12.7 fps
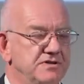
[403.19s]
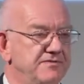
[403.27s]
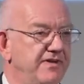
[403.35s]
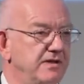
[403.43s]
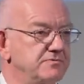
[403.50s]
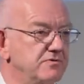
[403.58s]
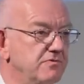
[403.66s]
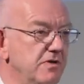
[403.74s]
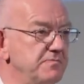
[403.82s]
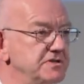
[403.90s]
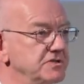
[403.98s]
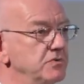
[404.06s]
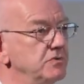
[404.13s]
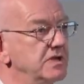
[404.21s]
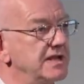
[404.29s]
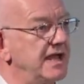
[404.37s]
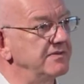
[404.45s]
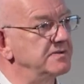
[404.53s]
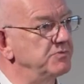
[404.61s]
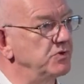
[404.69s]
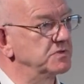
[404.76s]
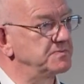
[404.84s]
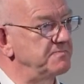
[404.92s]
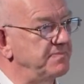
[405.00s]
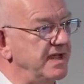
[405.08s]
developed at rugby school allowed the ball
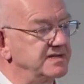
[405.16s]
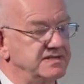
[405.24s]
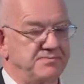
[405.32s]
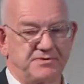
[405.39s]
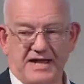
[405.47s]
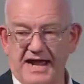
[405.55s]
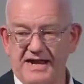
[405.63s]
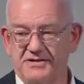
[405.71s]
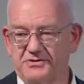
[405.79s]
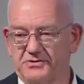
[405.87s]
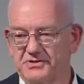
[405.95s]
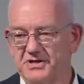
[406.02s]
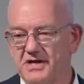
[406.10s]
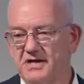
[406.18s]
to be picked up and handled,